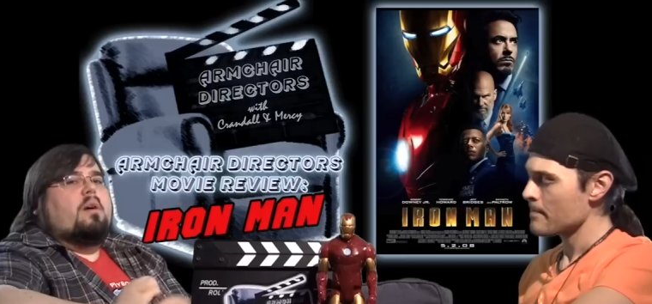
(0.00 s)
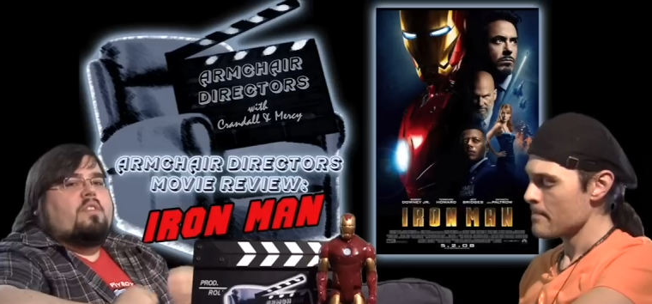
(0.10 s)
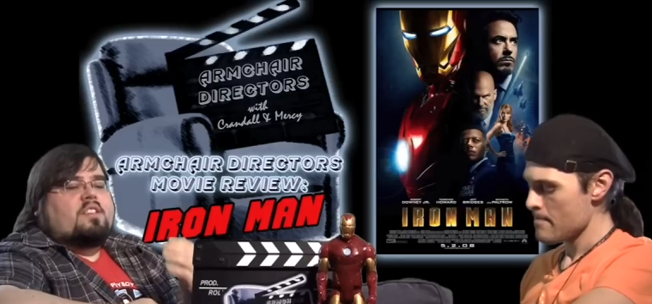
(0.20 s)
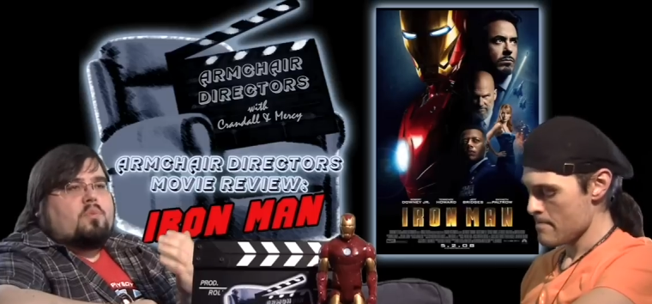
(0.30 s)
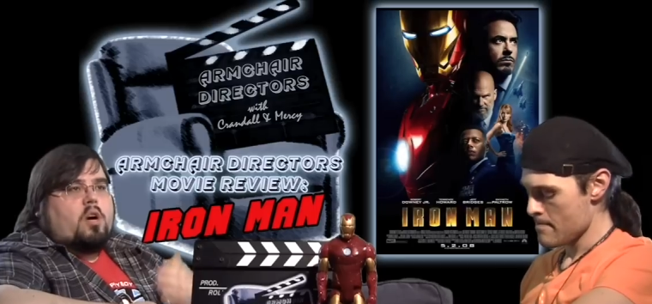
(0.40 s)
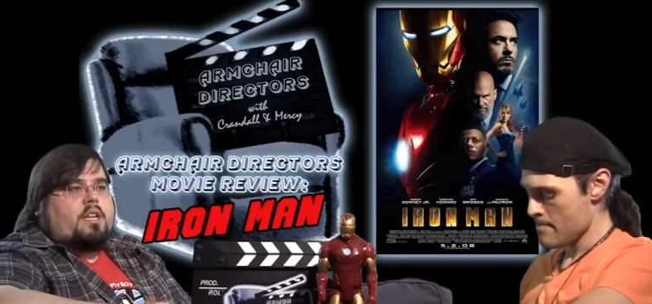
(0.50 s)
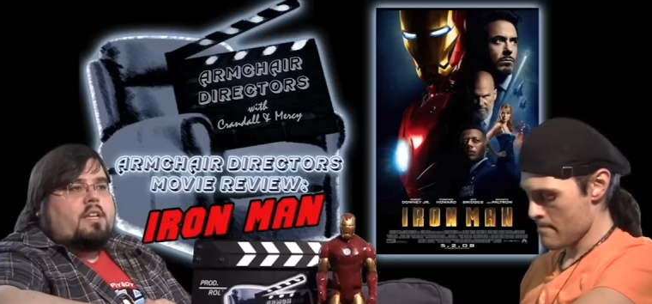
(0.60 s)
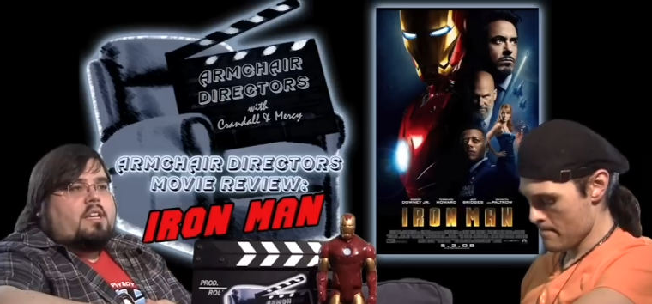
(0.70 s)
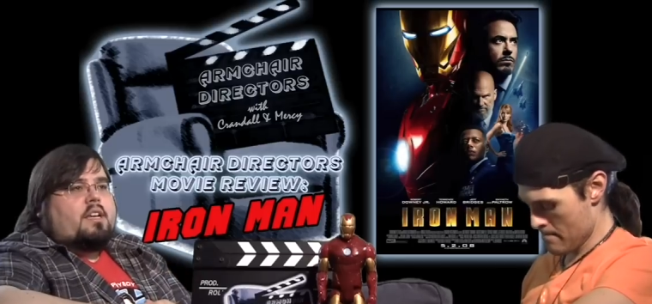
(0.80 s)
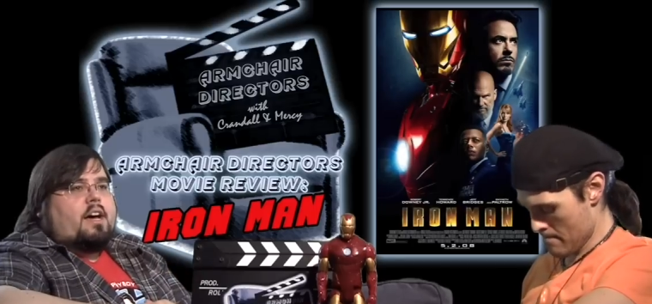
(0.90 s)
Speaker 1: about this one,
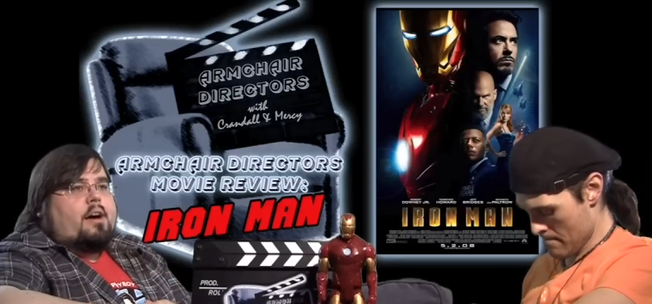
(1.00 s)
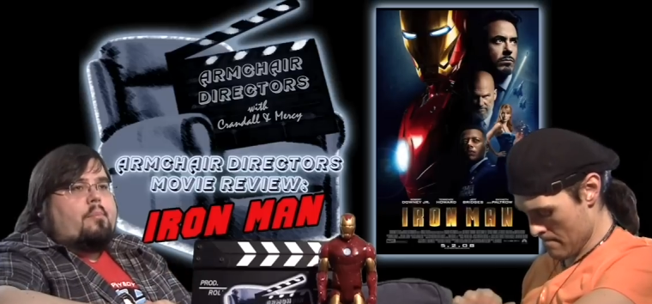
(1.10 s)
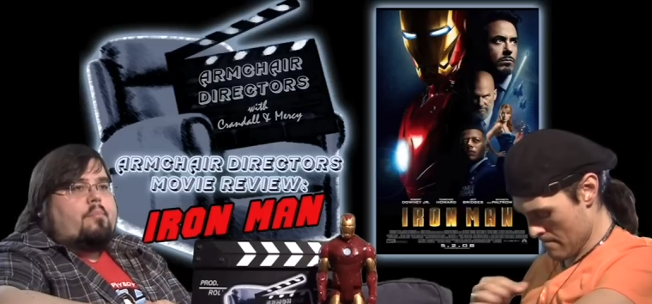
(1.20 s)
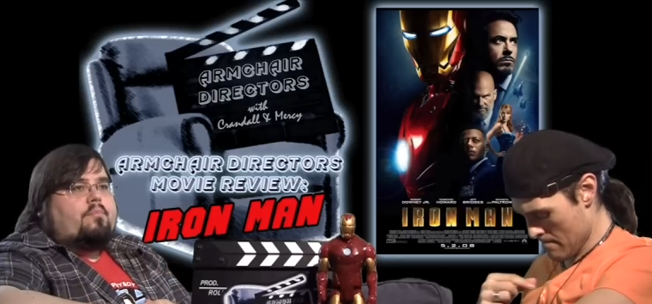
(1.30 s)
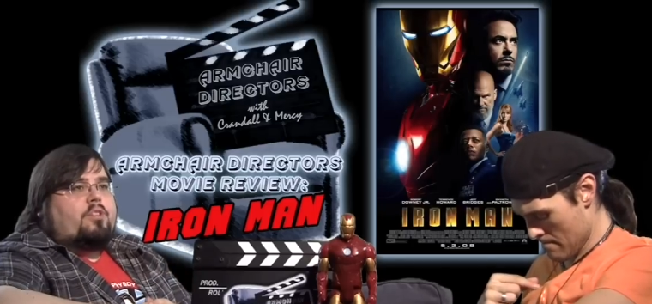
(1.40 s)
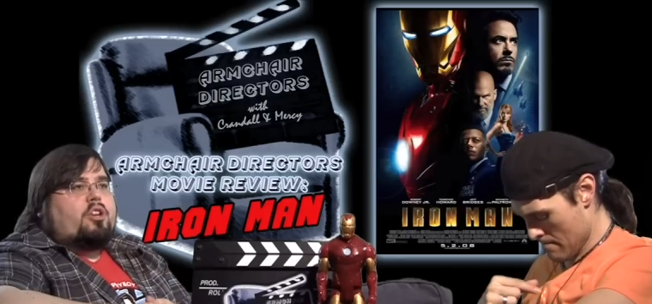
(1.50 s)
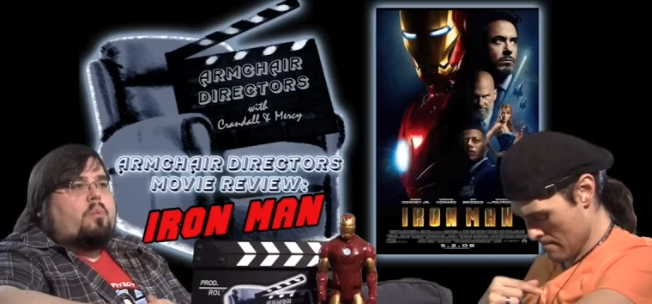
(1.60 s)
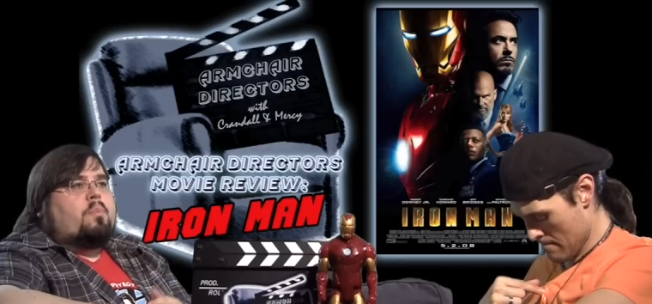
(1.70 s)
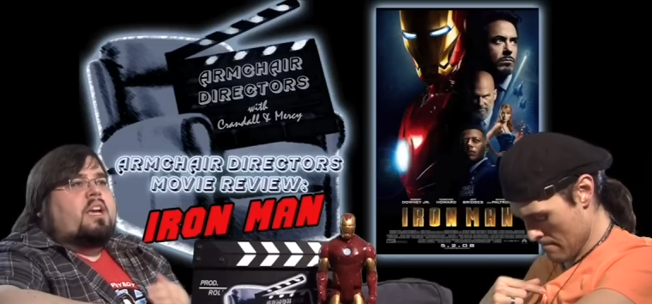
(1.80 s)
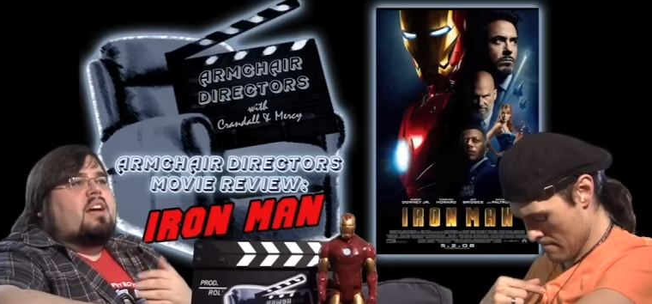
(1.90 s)
um, you know,
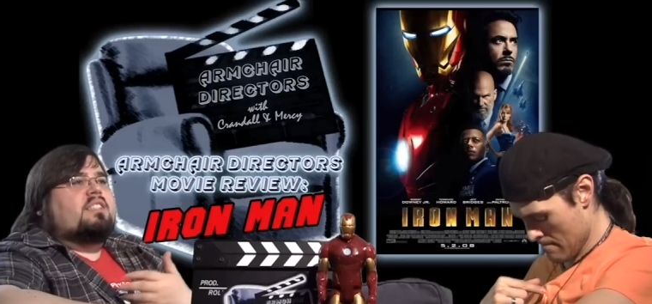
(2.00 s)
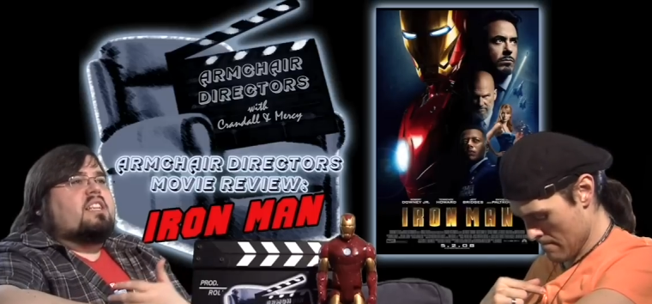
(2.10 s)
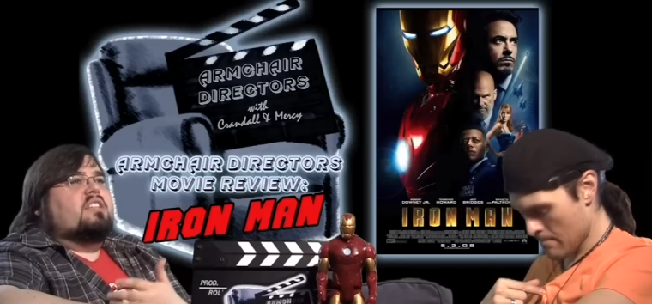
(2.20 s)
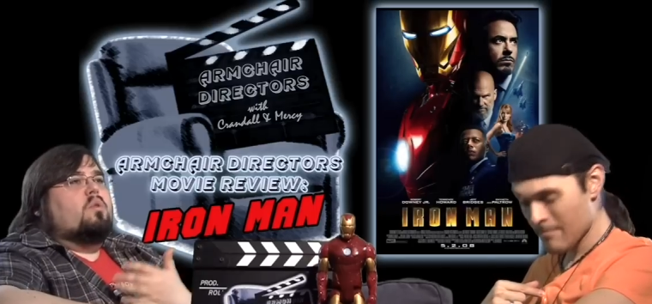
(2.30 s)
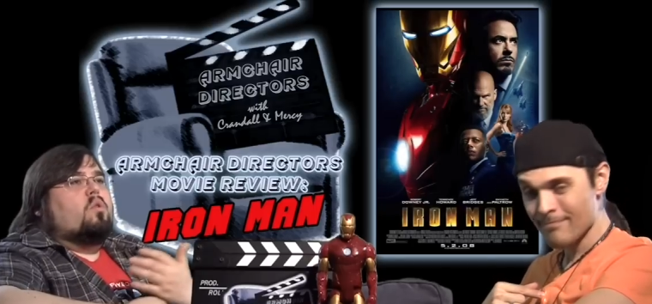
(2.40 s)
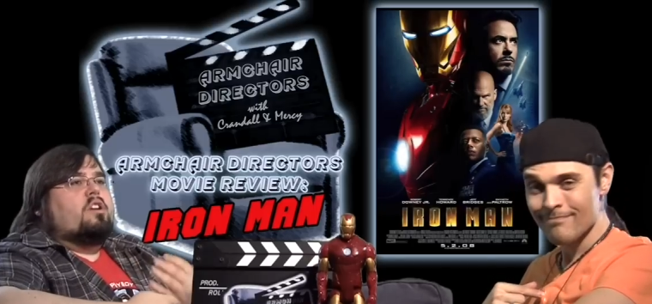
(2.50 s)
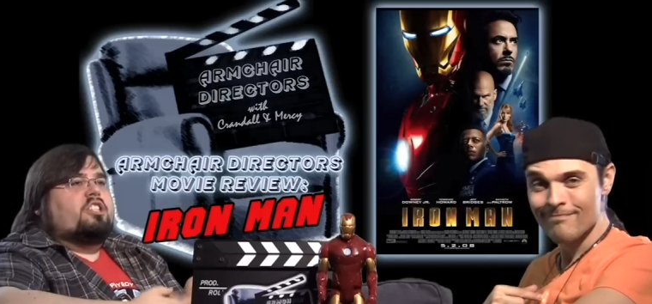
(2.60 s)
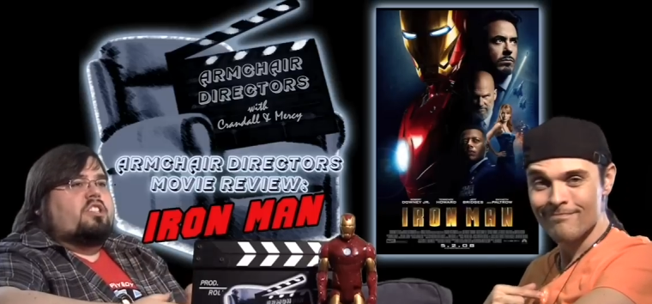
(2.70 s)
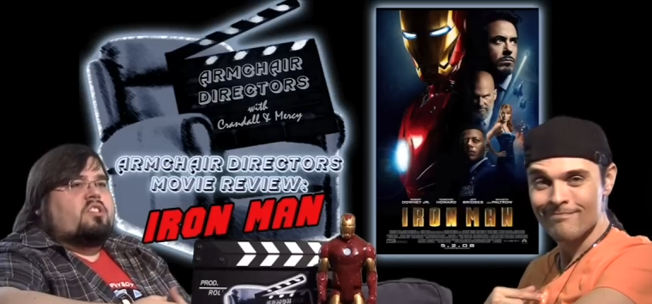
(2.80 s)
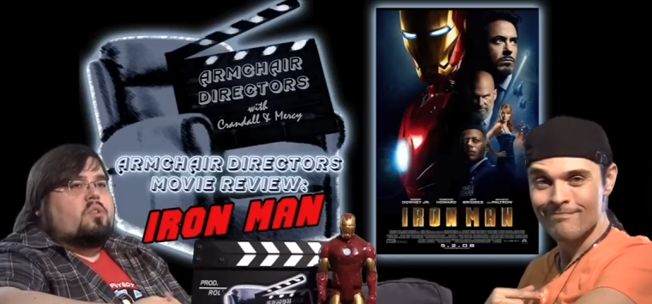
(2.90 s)
because it is an
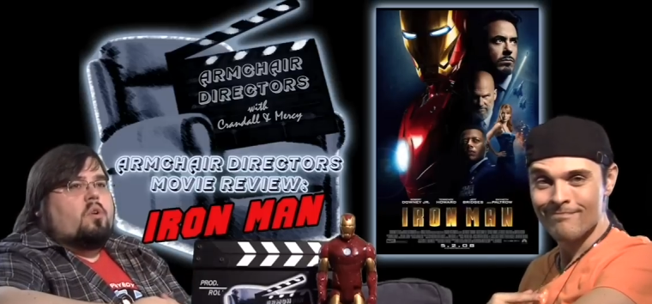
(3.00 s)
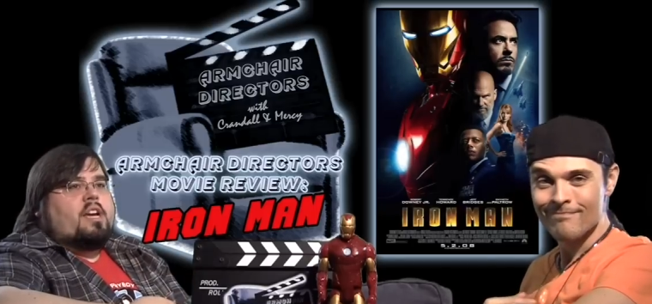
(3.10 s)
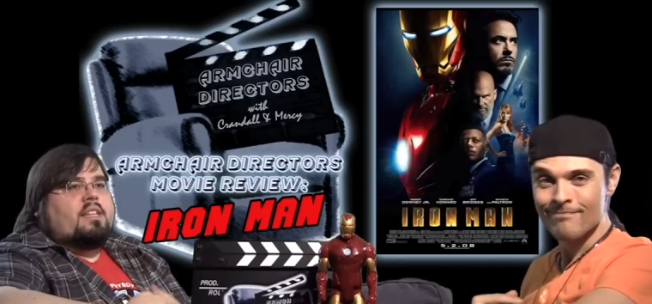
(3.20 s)
origin story,